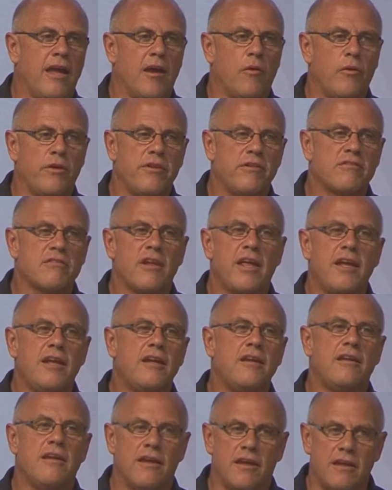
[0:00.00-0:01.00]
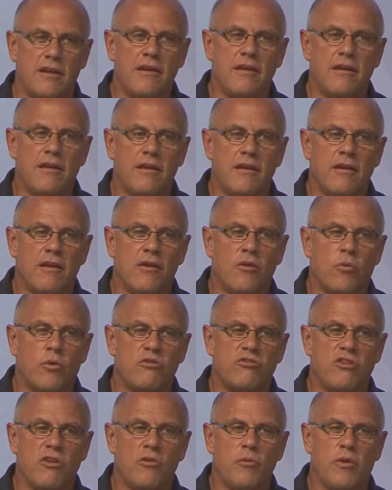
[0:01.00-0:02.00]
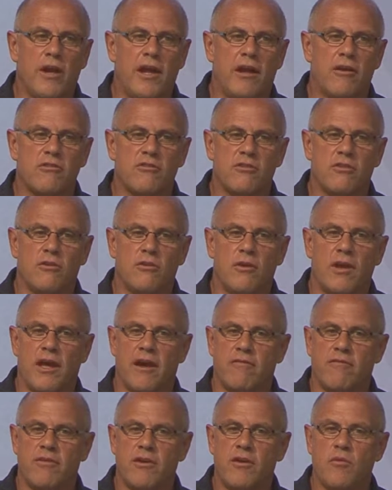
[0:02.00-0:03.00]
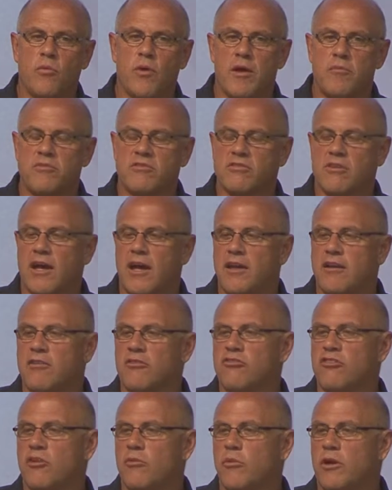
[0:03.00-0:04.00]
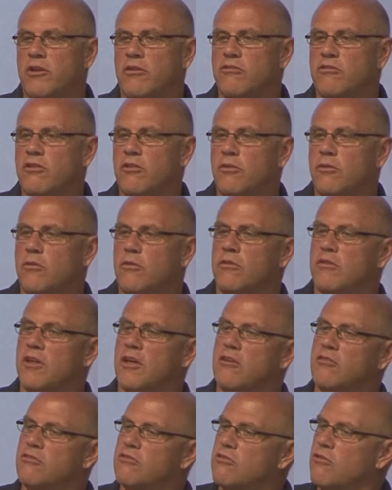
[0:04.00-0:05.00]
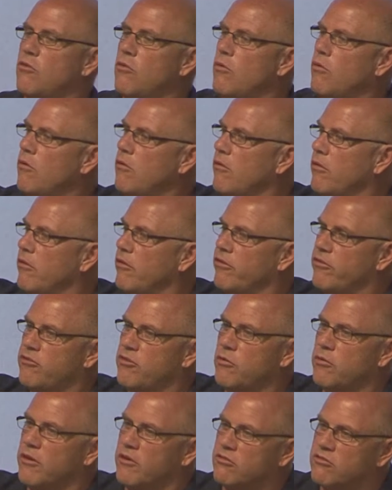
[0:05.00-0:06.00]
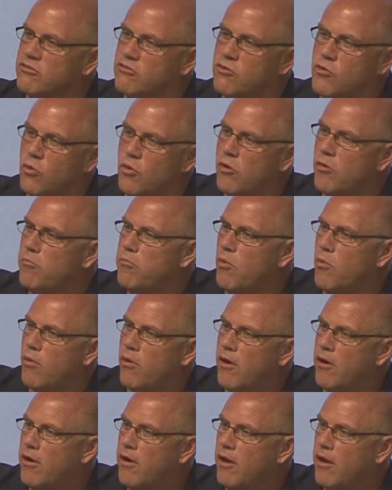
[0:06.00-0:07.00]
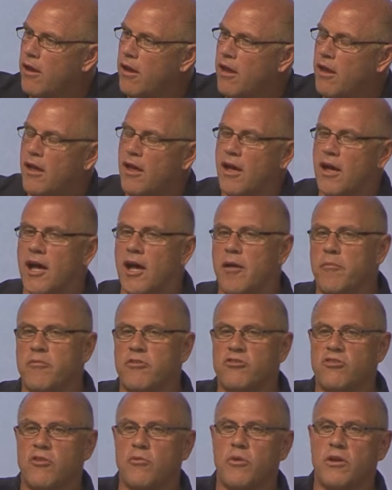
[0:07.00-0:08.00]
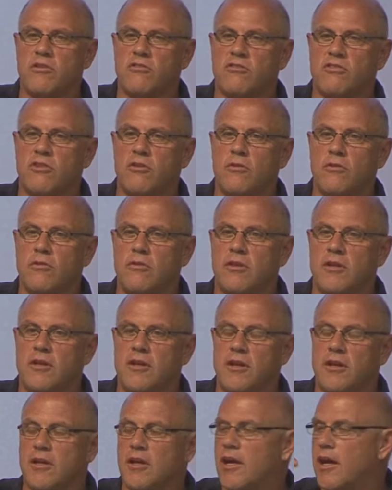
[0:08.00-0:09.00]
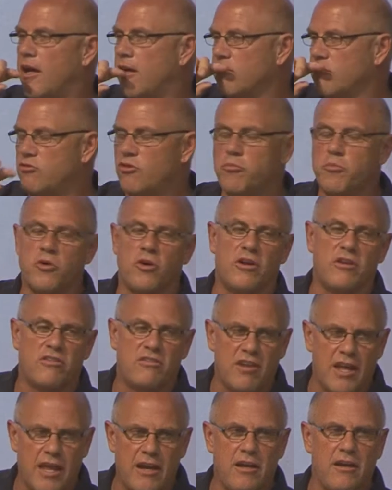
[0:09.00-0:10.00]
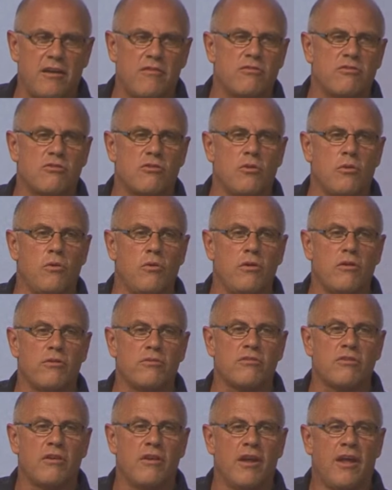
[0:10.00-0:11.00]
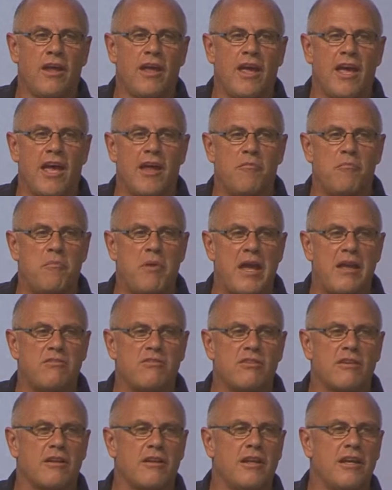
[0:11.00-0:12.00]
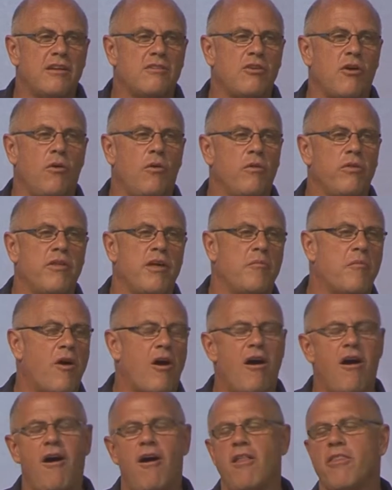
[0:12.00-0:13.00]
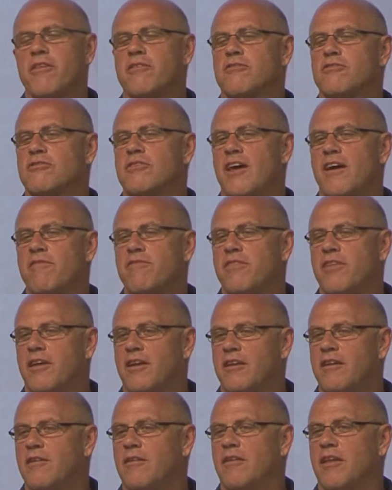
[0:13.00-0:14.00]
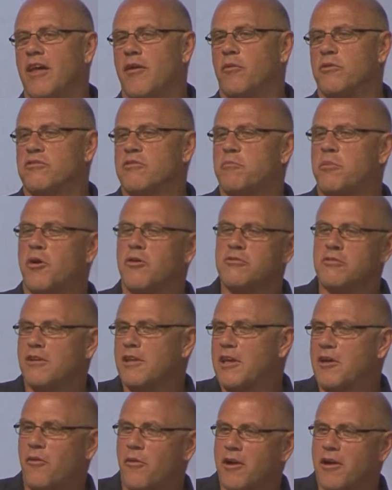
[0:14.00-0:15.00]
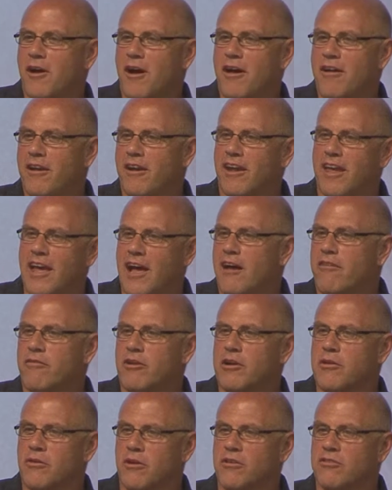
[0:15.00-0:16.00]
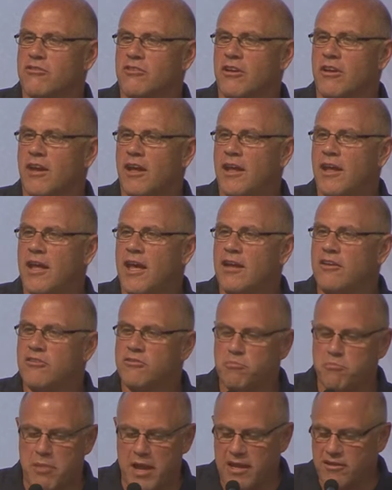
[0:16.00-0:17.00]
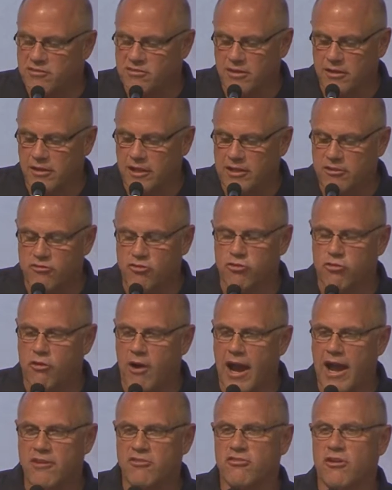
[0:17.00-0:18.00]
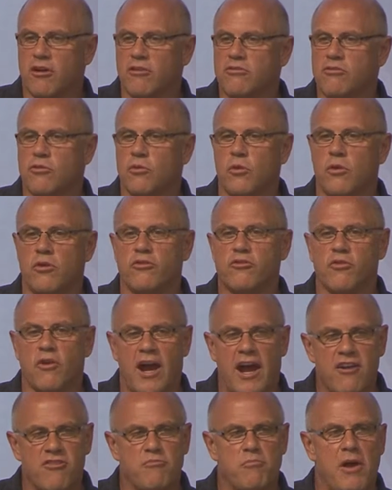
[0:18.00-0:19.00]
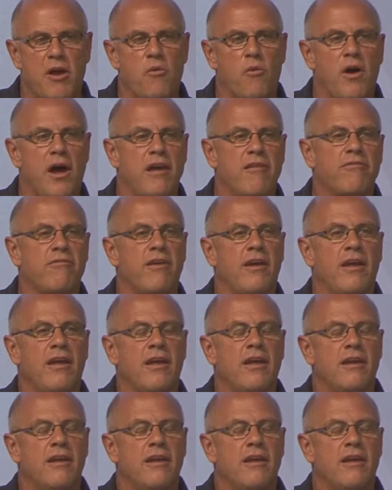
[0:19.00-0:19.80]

And what this lady did was she went out to every website. She went to the school board. She went to the superintendent of schools and basically told them all the stuff that was supposedly going on at Calvary Christian, and just basically trashed our school, trashed my wife,